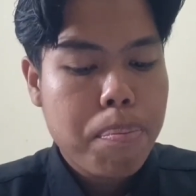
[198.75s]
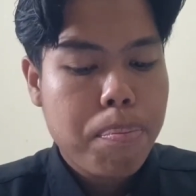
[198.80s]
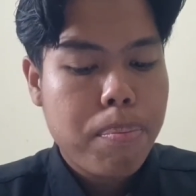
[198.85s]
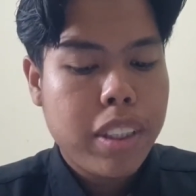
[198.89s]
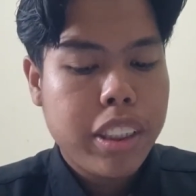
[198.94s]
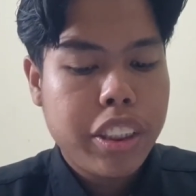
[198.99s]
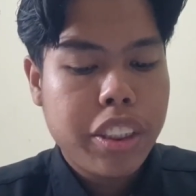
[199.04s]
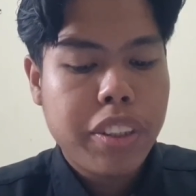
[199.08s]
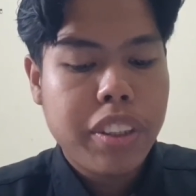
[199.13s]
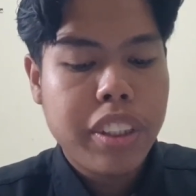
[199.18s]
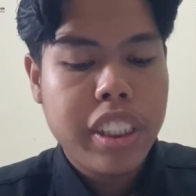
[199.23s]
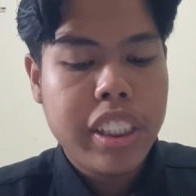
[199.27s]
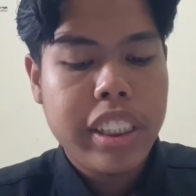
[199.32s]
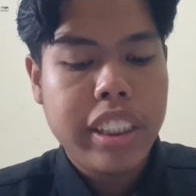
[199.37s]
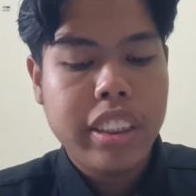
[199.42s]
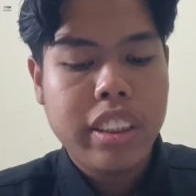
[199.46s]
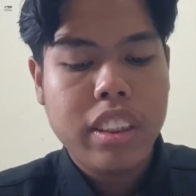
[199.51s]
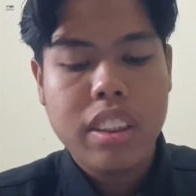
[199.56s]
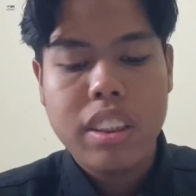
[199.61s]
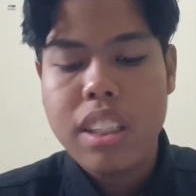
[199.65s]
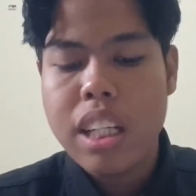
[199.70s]

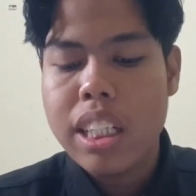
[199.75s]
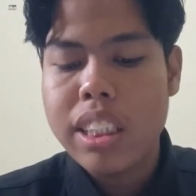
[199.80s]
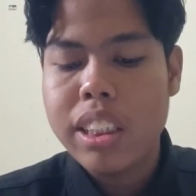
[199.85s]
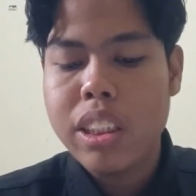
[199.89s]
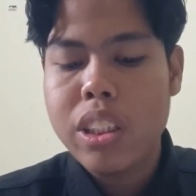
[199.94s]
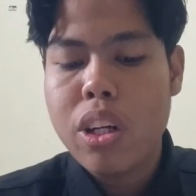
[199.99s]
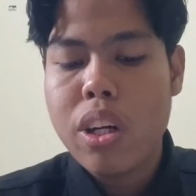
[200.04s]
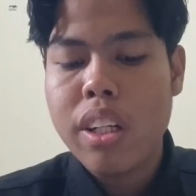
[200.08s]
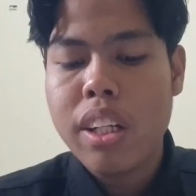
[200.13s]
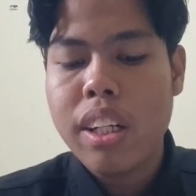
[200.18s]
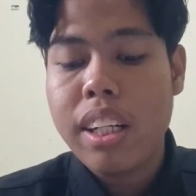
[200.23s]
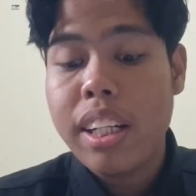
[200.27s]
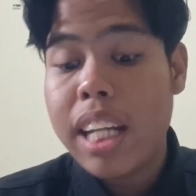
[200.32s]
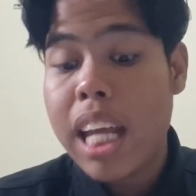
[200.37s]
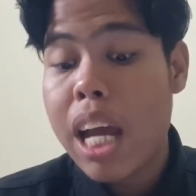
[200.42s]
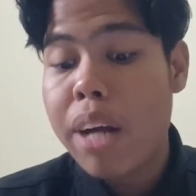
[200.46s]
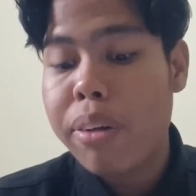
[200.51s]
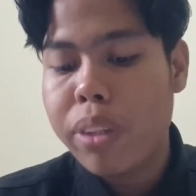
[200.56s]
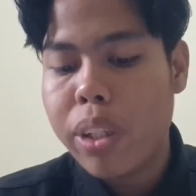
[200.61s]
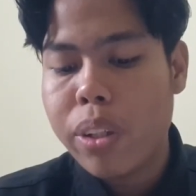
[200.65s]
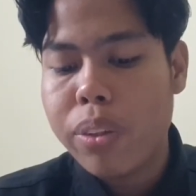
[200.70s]
materials does not
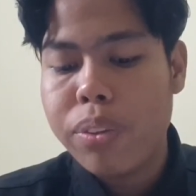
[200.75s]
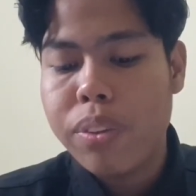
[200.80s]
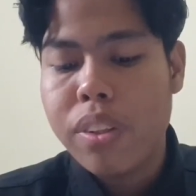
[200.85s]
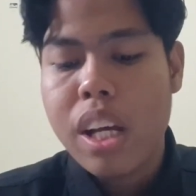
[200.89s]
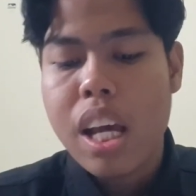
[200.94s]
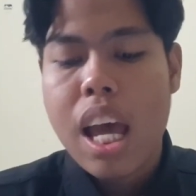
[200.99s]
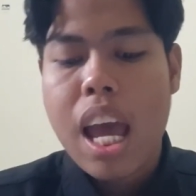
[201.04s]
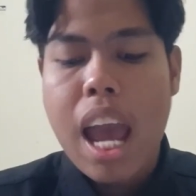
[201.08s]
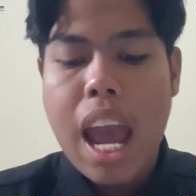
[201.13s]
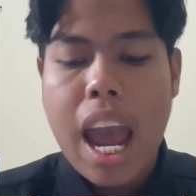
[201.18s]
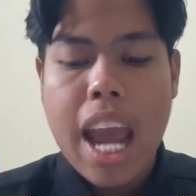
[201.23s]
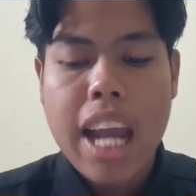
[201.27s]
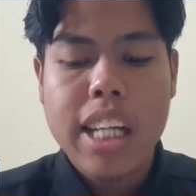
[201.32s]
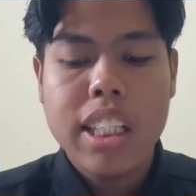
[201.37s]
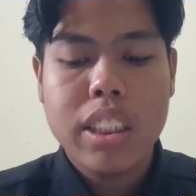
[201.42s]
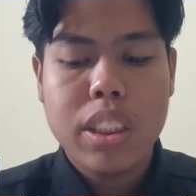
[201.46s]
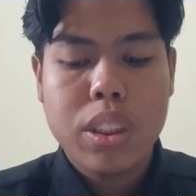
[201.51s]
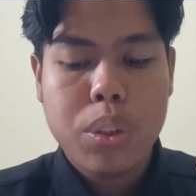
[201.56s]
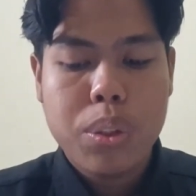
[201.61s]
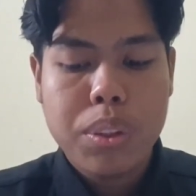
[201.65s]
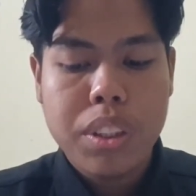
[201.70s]
narrow
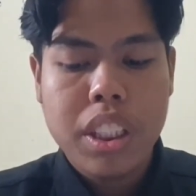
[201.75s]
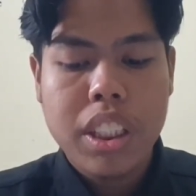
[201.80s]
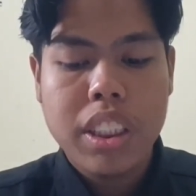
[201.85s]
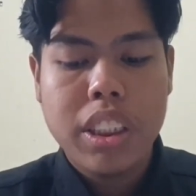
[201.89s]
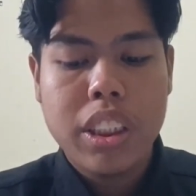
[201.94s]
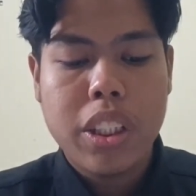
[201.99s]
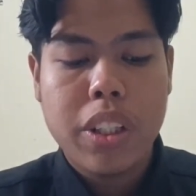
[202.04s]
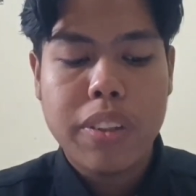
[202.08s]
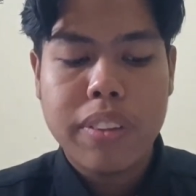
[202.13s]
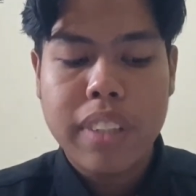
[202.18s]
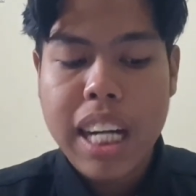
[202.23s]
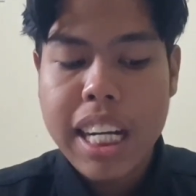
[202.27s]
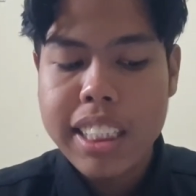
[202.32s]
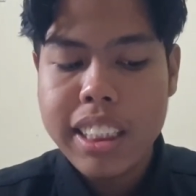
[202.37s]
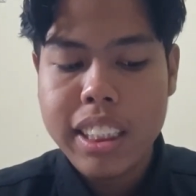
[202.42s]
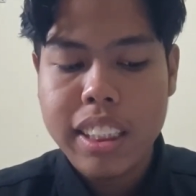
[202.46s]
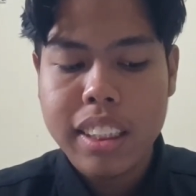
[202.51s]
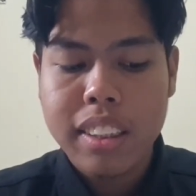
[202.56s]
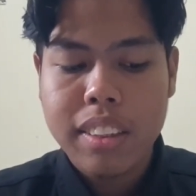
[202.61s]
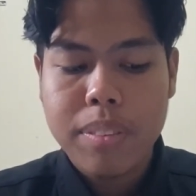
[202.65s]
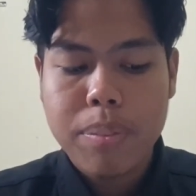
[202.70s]
a student's
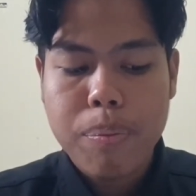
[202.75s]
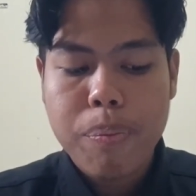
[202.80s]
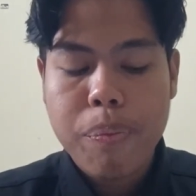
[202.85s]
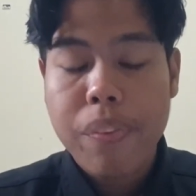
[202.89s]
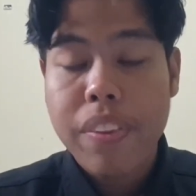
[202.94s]
horizon.